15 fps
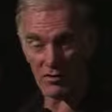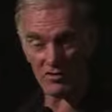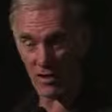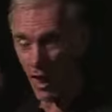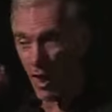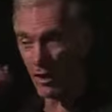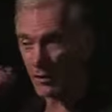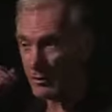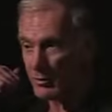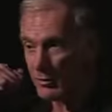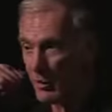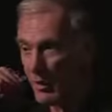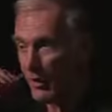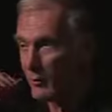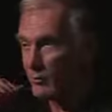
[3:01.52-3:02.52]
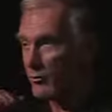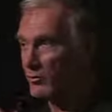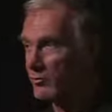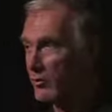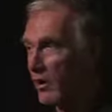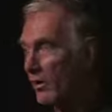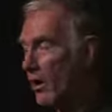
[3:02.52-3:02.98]
Rizal
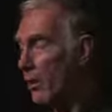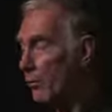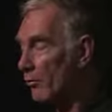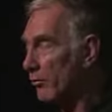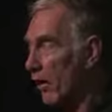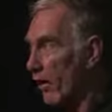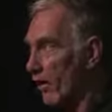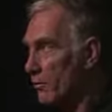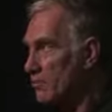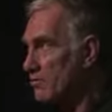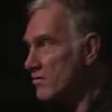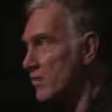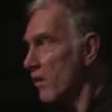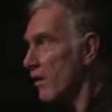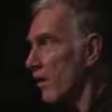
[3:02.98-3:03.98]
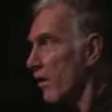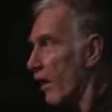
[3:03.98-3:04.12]
a couple times,